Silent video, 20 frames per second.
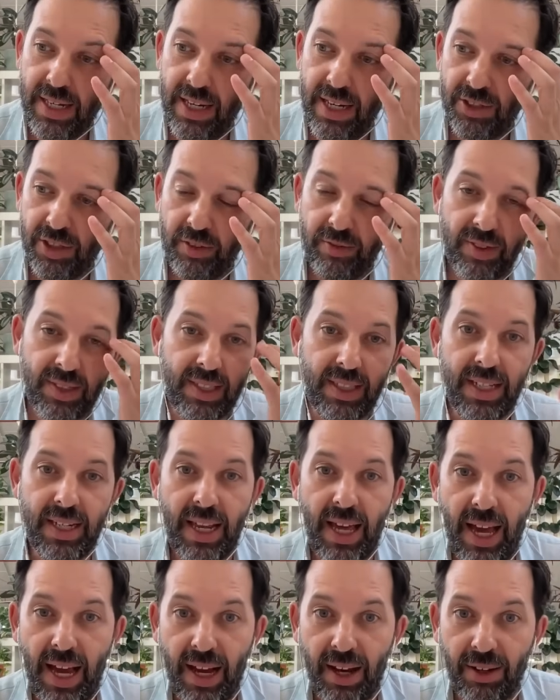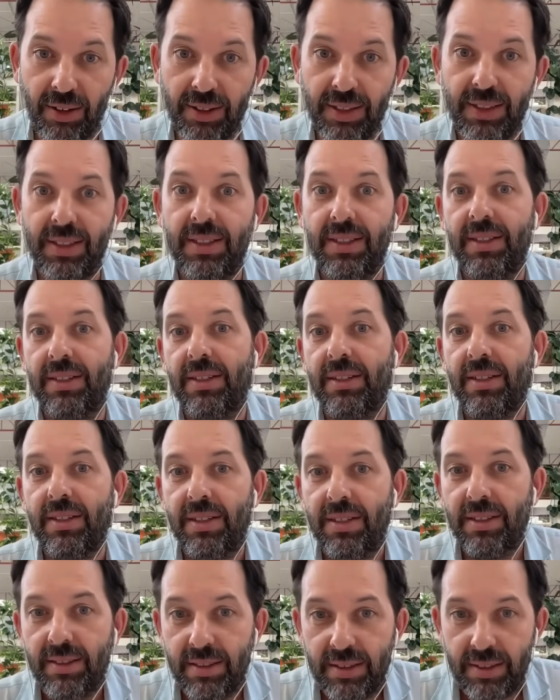is obviously now
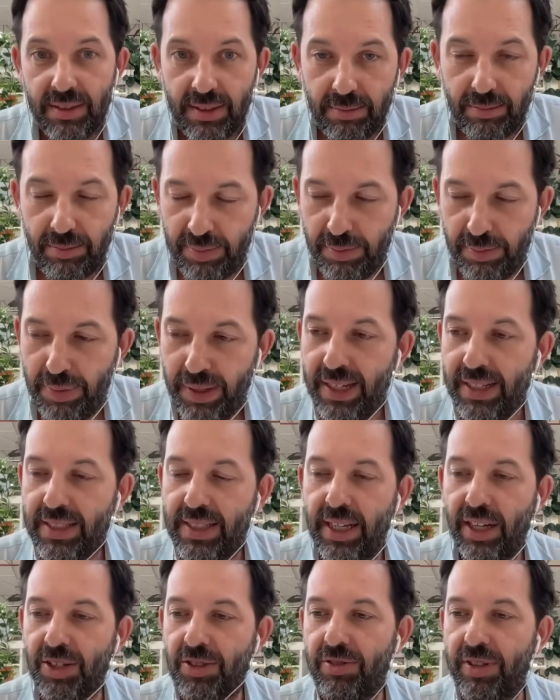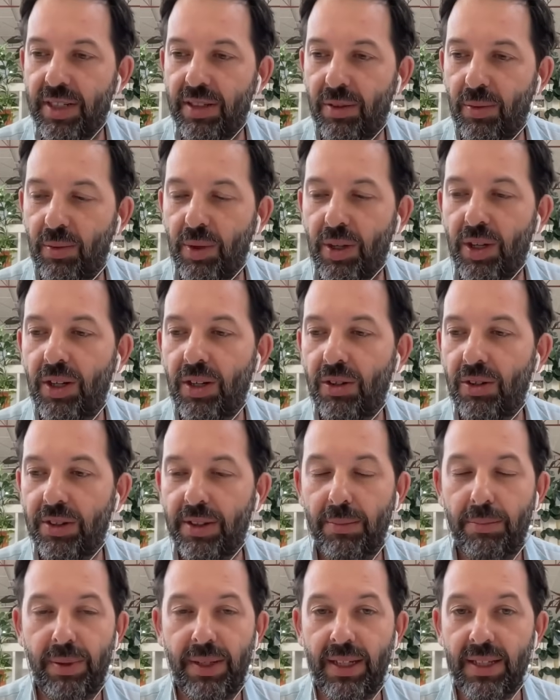the biggest country in the world,
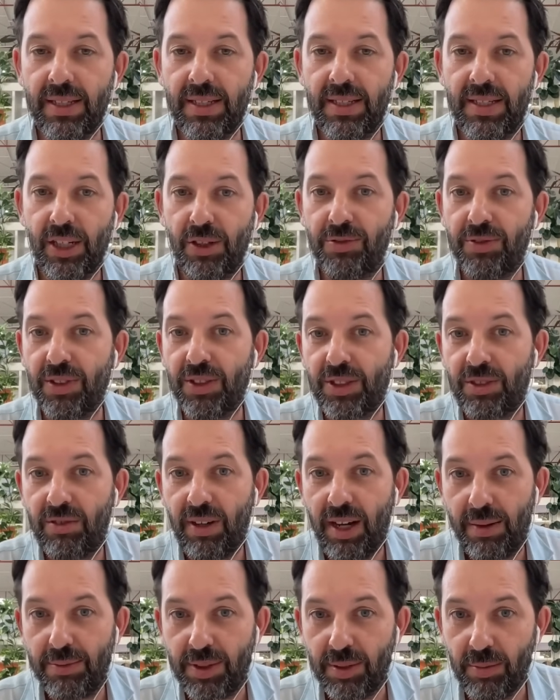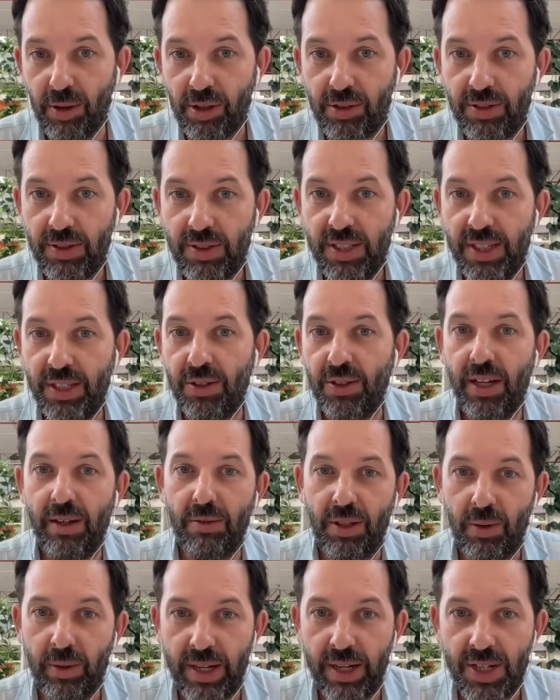the biggest self-described democracy, although I
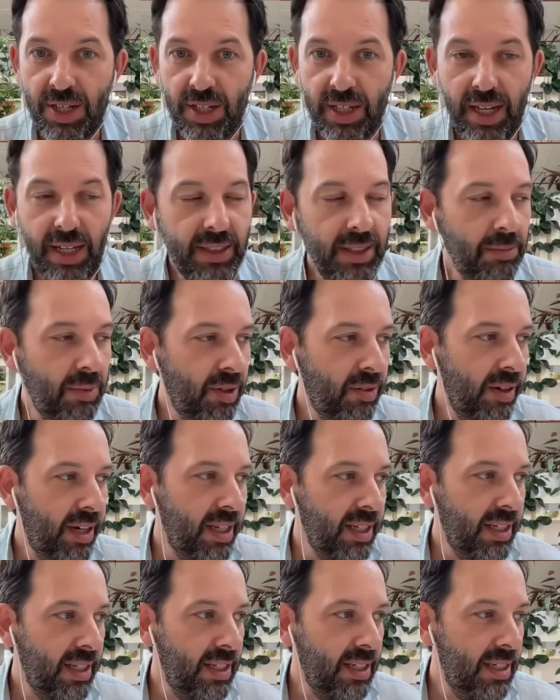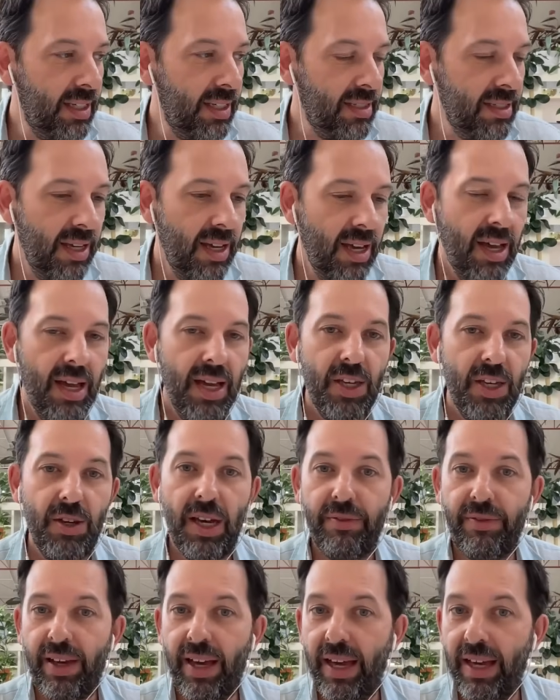would question how democratic it is. You
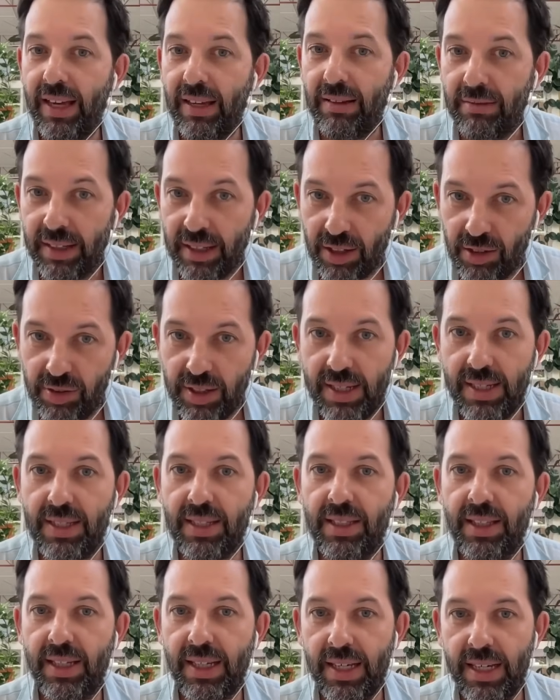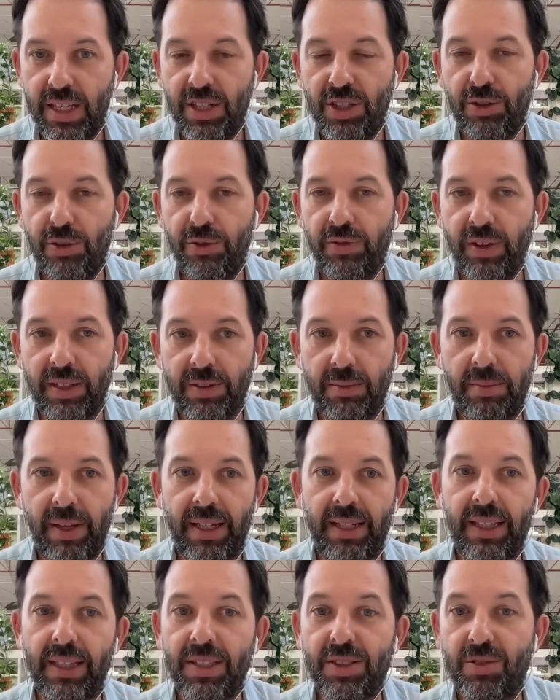have a increasingly Hindu
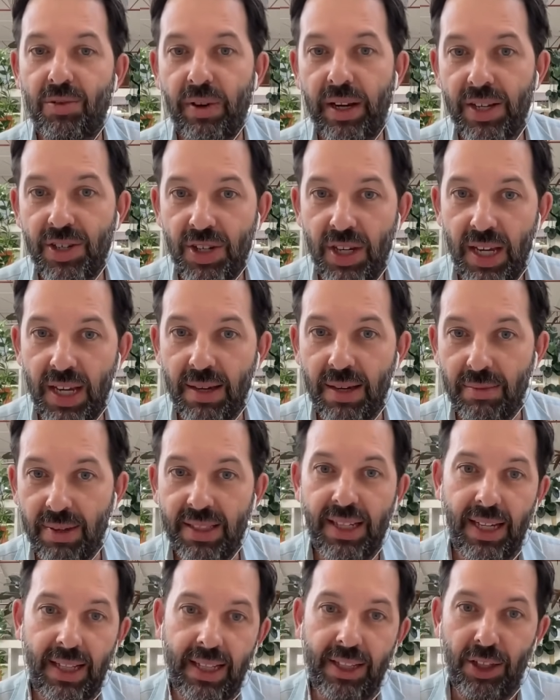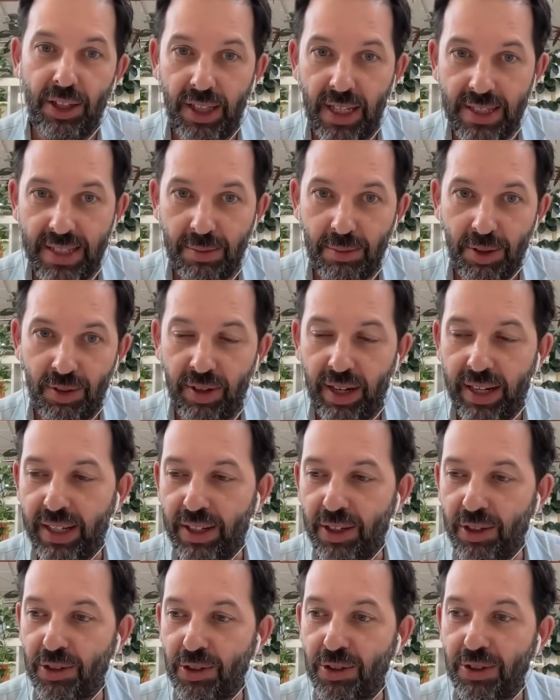fundamentalist regime, exactly not that
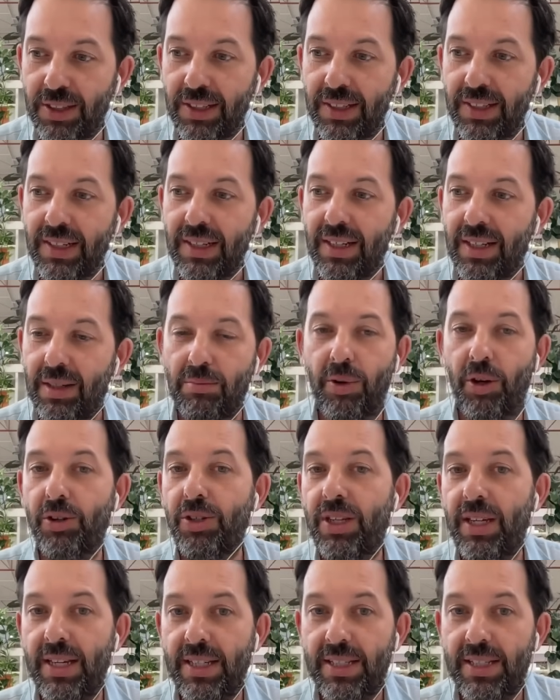democratic at all. Modi's